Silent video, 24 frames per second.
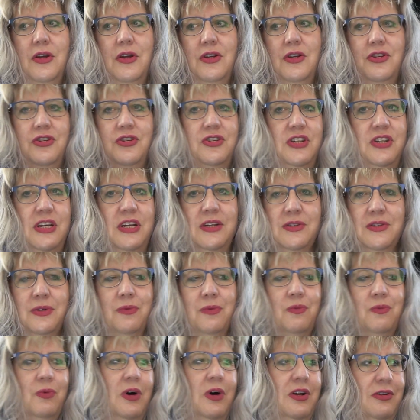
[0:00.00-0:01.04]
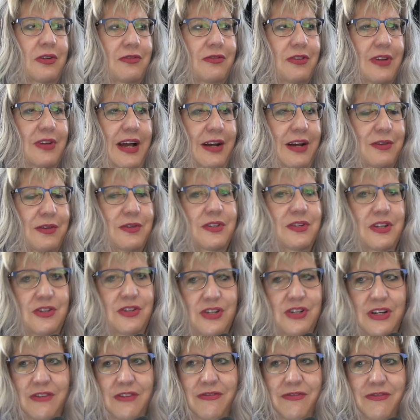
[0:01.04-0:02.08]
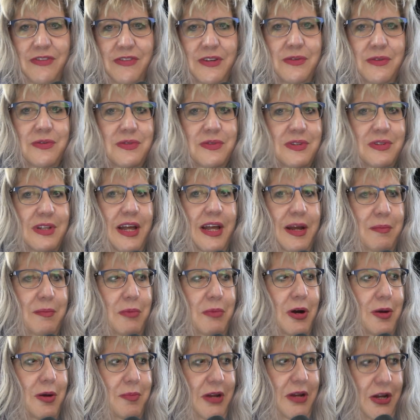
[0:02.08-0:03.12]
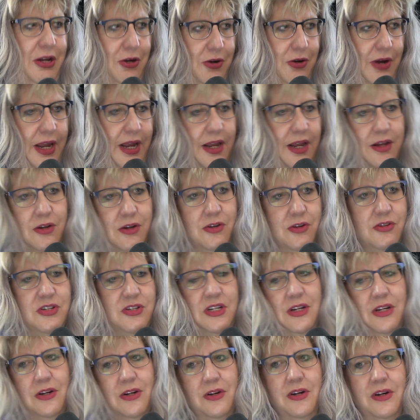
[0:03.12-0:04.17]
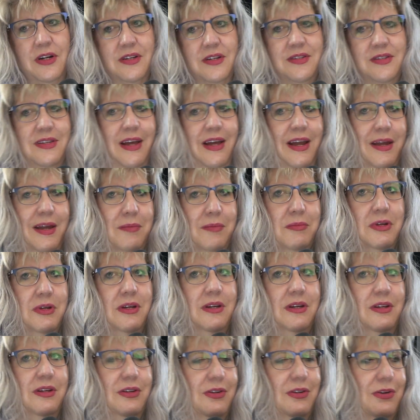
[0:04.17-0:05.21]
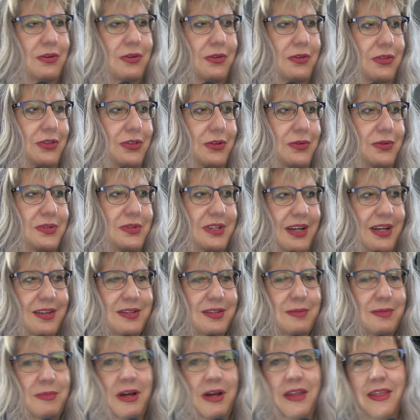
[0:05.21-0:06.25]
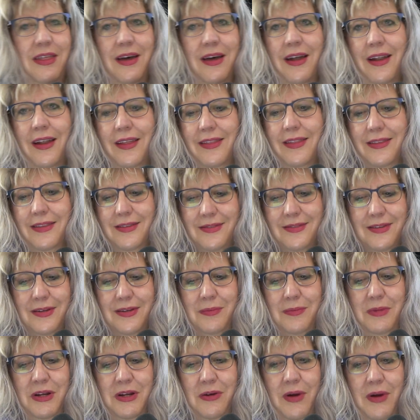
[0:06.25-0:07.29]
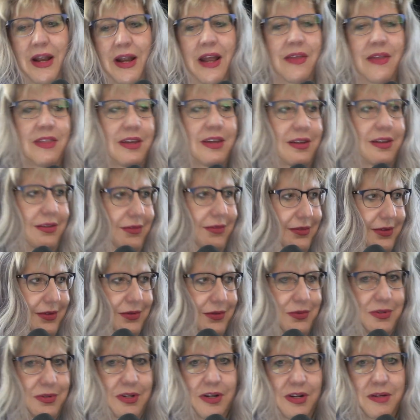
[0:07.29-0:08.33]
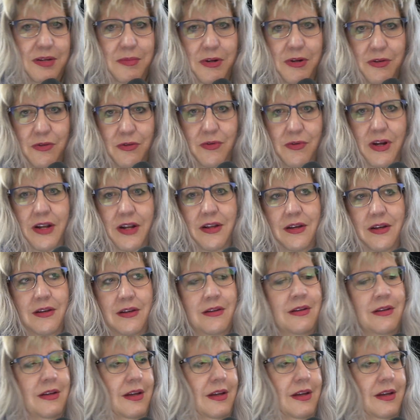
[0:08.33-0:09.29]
she's a wonderful actress and she feels like Barbie. Her energy, her excitement, her enthusiasm. I thought this could be great. And then, as we talked about, Greta